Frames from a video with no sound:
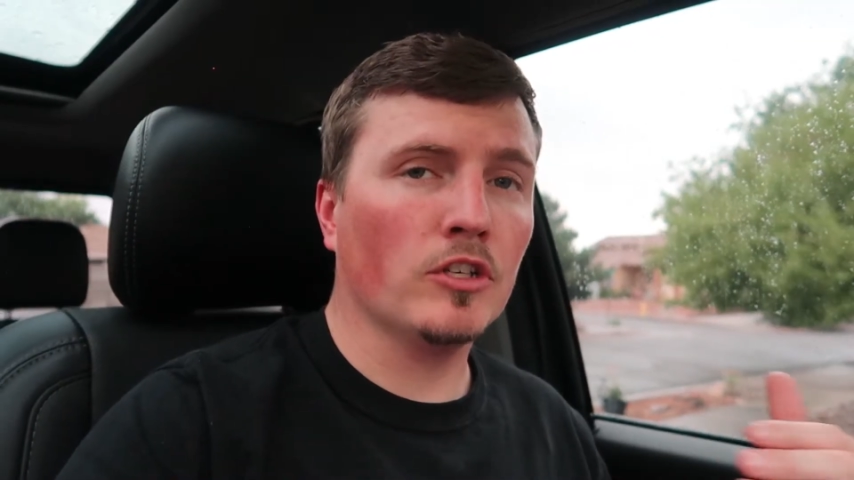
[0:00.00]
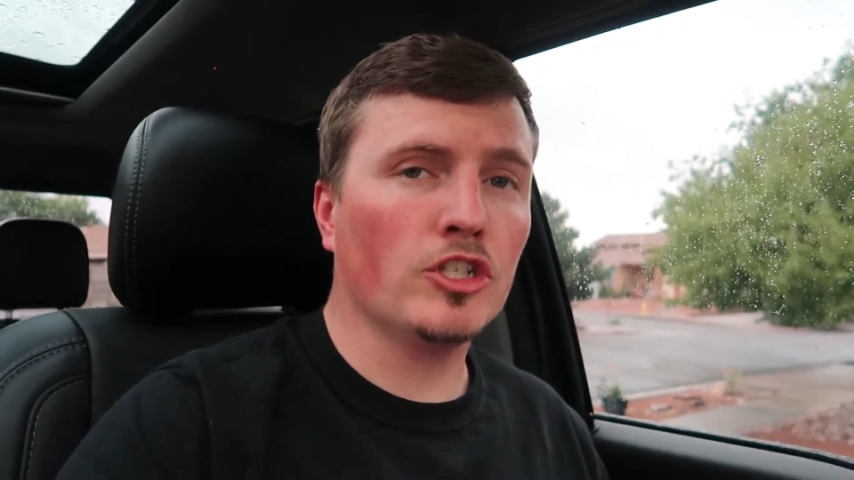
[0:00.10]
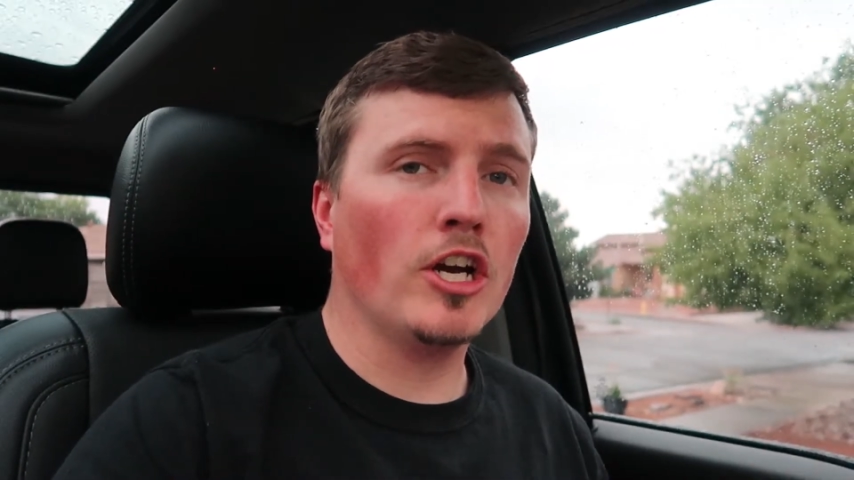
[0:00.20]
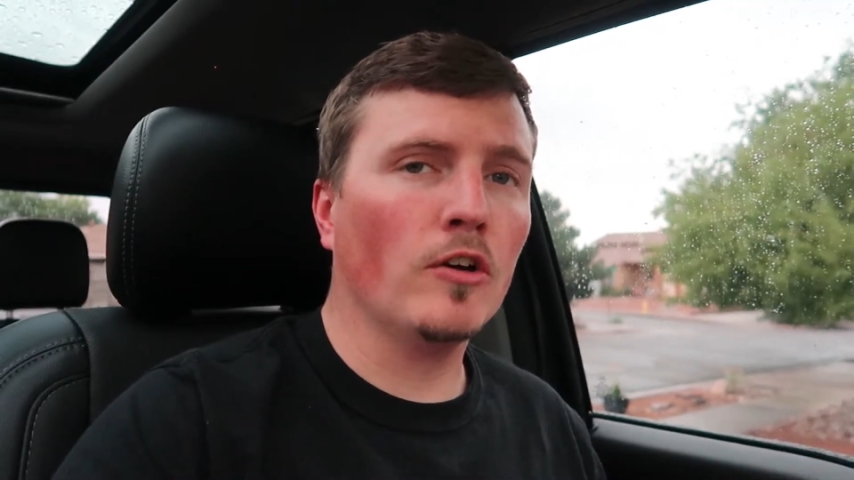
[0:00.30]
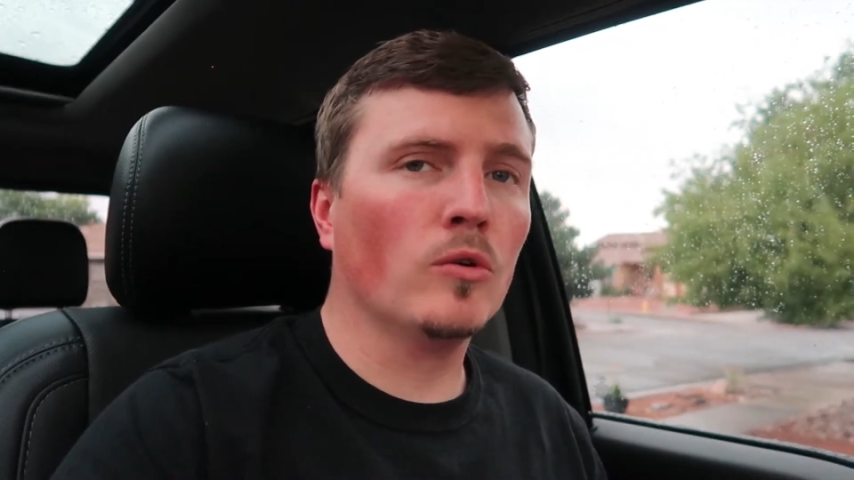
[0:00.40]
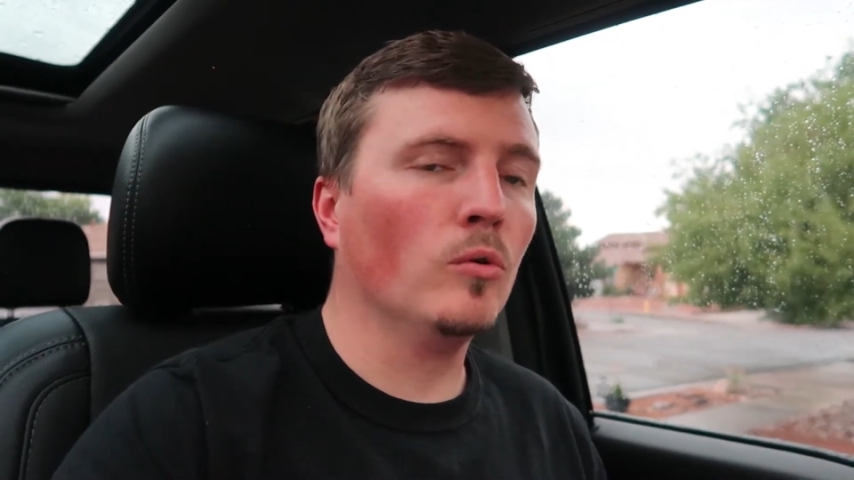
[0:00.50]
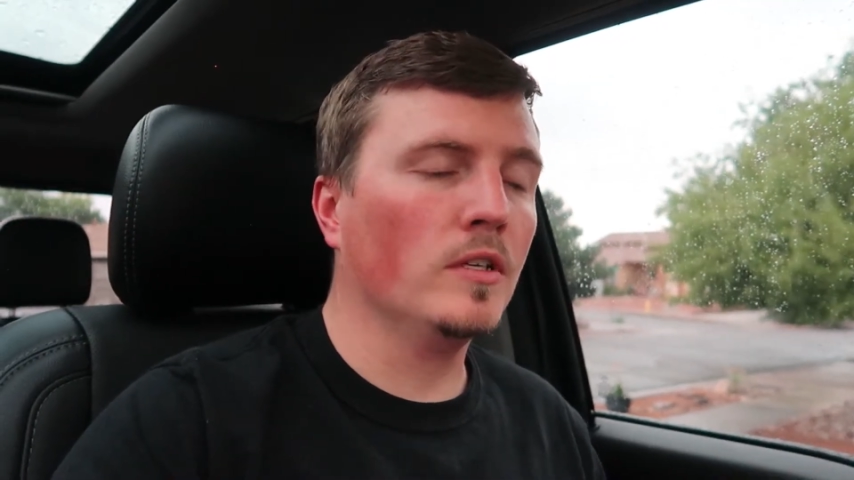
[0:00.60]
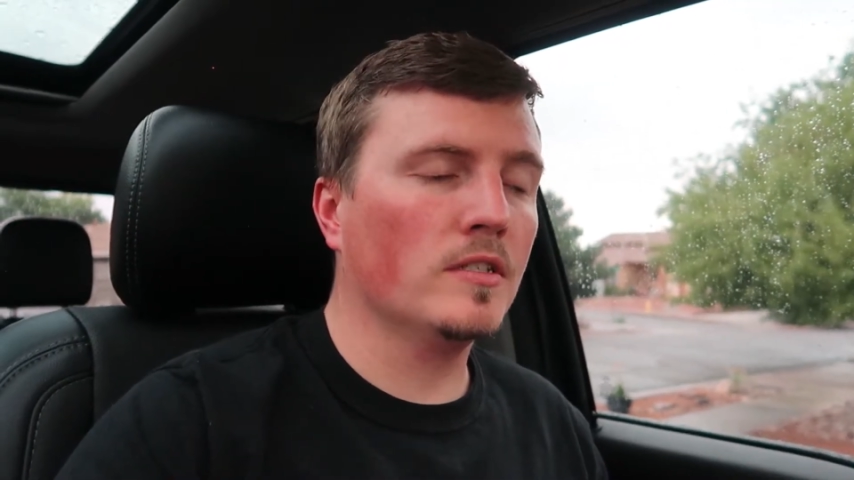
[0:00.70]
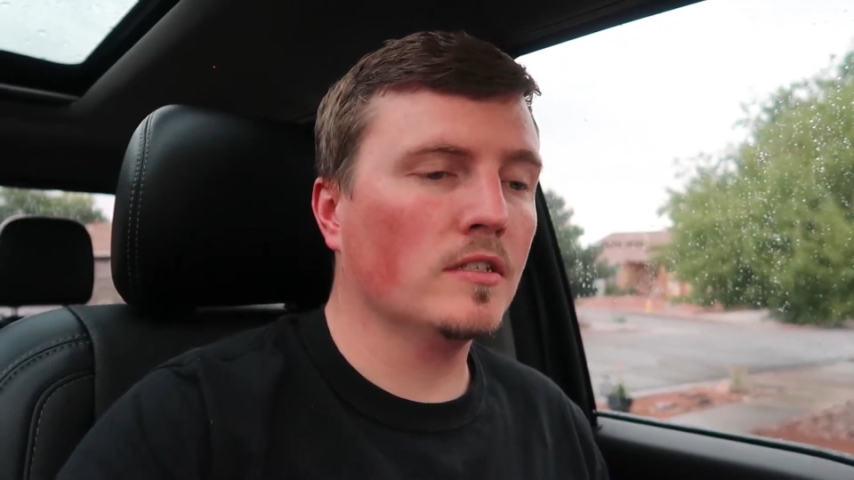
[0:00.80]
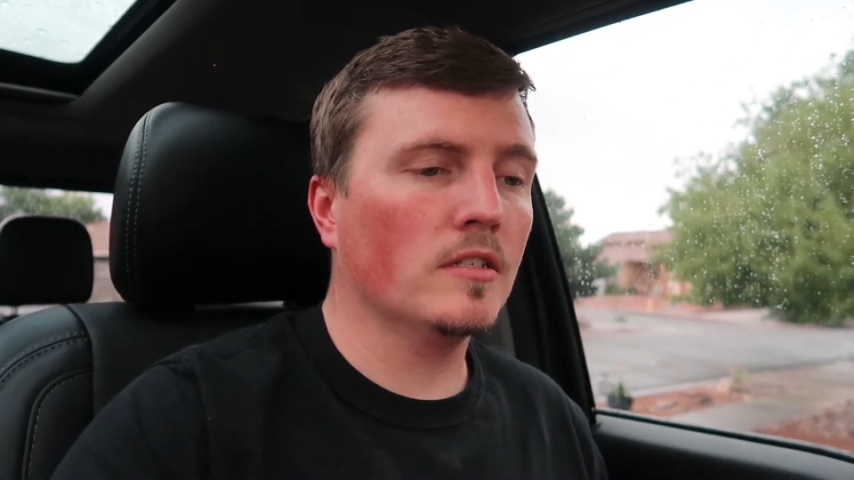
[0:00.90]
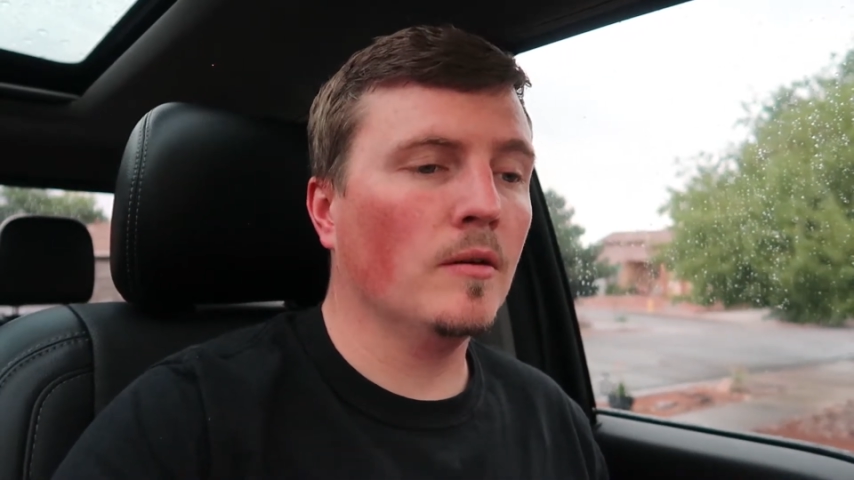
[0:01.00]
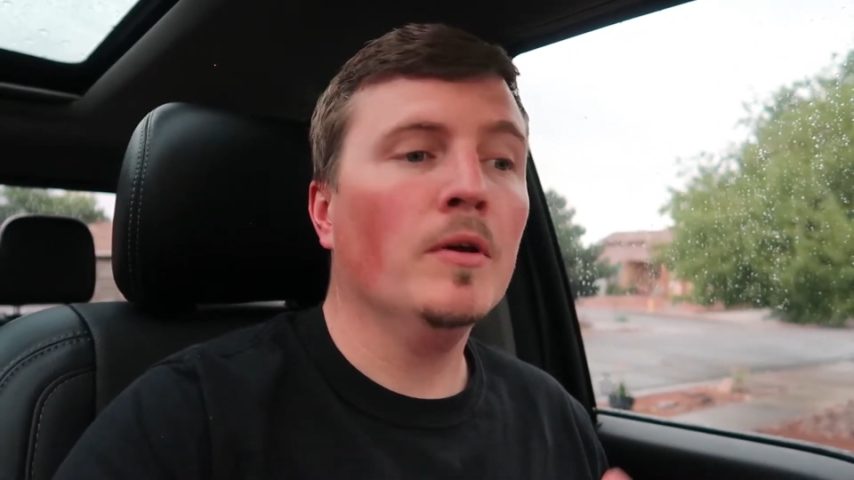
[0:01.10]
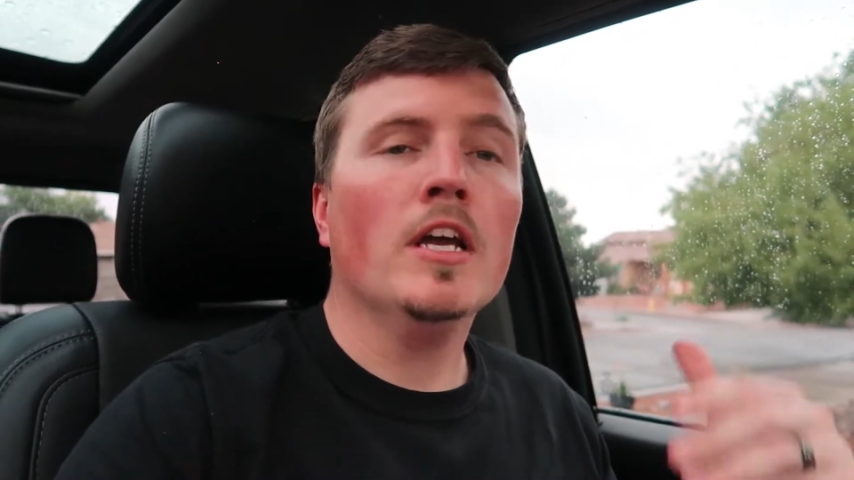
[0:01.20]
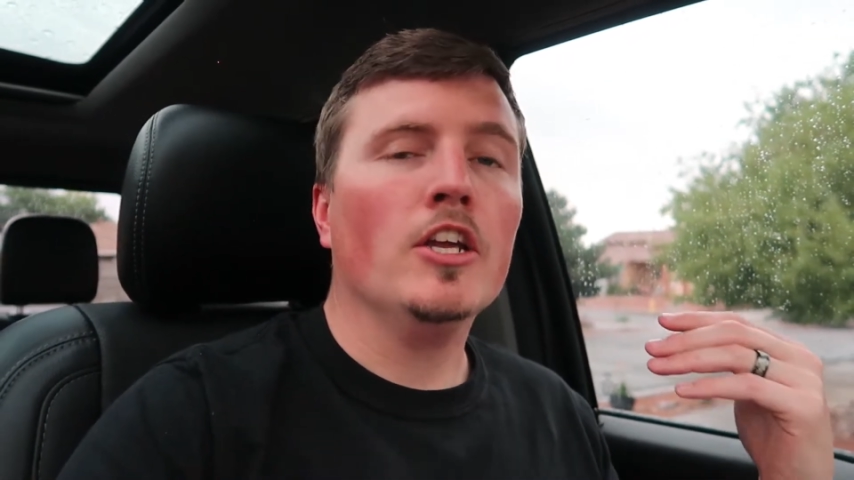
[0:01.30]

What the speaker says: a shared cooling system,